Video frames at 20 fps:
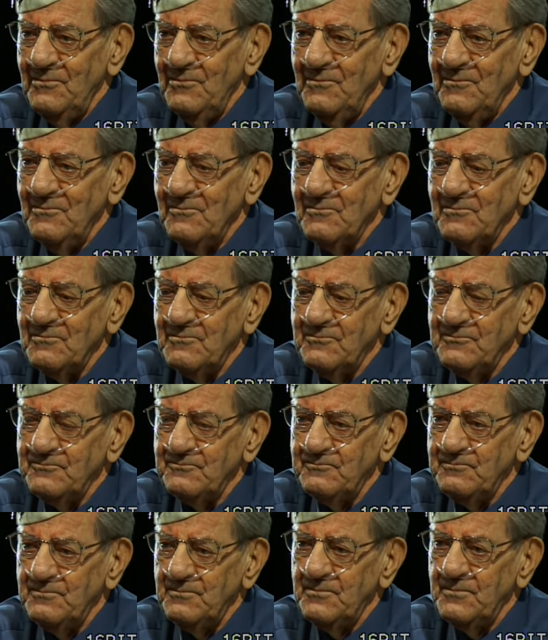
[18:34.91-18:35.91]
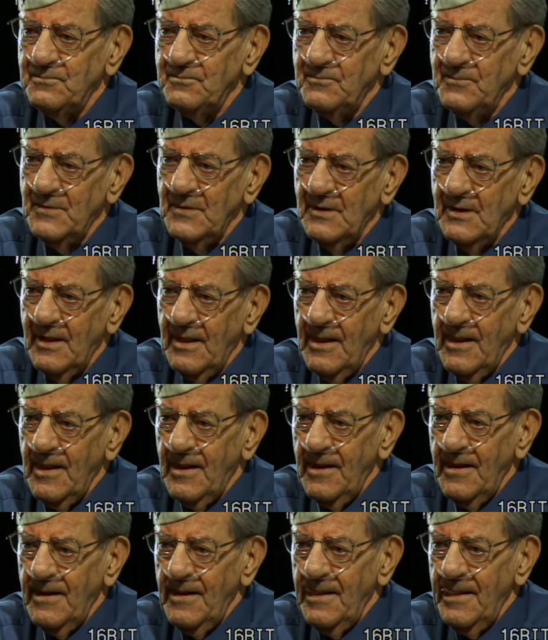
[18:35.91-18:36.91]
you What did you think your chances
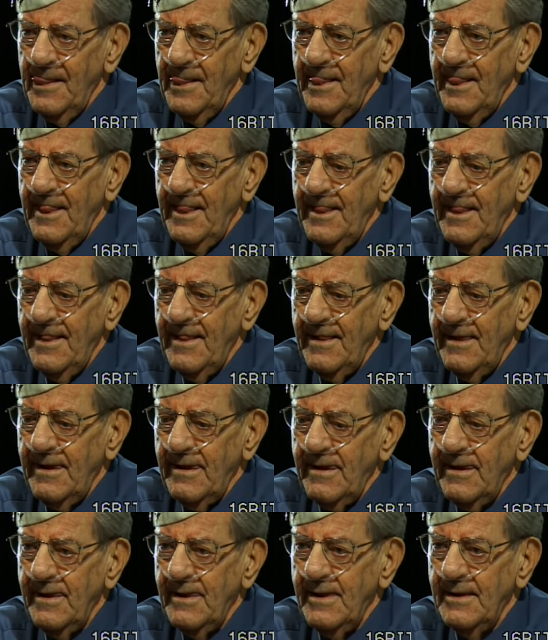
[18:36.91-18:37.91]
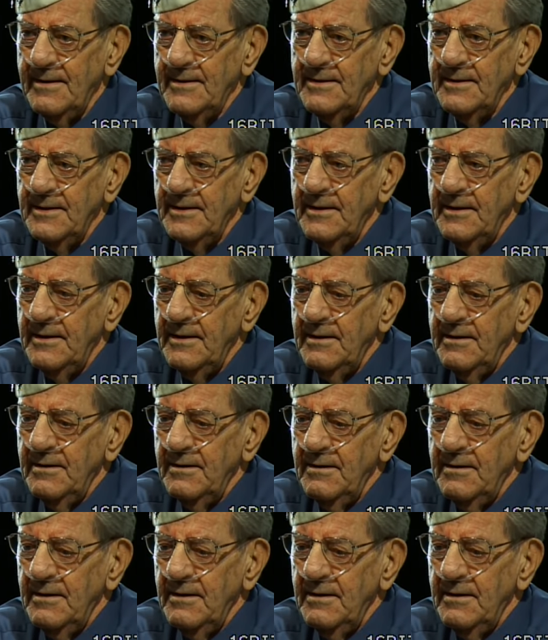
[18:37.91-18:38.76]
of surviving were that time?